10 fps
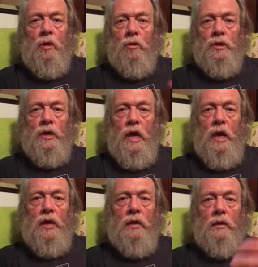Go into the
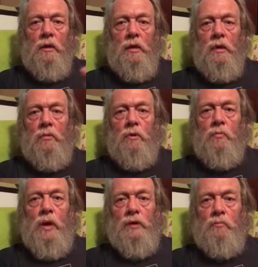attic. We
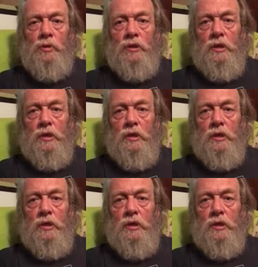might put